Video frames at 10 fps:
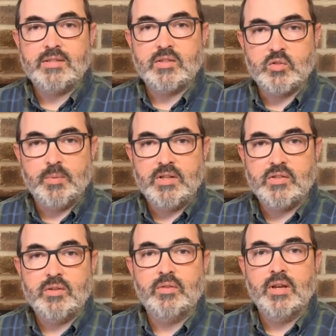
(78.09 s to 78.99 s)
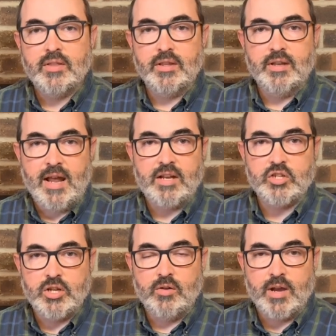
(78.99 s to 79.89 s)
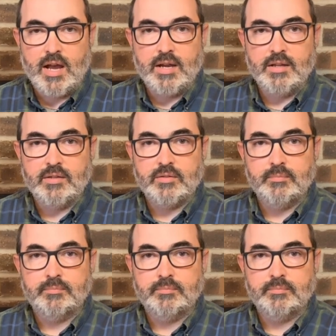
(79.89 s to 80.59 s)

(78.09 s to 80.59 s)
expensive than the Nat Geo guide is.